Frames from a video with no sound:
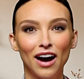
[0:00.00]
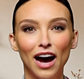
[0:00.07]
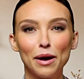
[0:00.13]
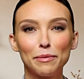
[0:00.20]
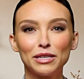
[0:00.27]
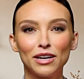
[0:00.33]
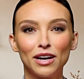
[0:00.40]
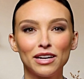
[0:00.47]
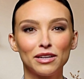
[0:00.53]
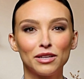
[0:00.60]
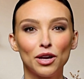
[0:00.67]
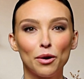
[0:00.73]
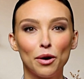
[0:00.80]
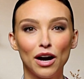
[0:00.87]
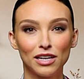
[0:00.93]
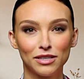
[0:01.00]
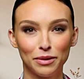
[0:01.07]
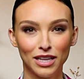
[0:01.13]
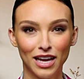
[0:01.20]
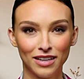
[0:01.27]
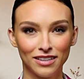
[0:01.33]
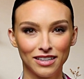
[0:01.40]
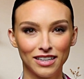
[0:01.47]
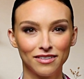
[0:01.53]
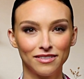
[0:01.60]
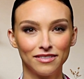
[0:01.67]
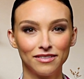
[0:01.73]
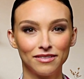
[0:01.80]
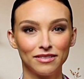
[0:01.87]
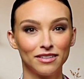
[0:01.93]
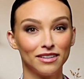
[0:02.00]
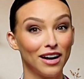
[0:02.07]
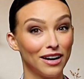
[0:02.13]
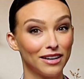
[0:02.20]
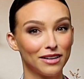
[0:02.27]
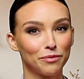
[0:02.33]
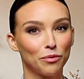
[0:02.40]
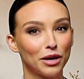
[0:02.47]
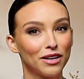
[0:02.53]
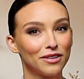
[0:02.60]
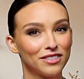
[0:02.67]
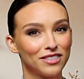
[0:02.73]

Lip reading: Hypotonic low osmolality. Got it. What else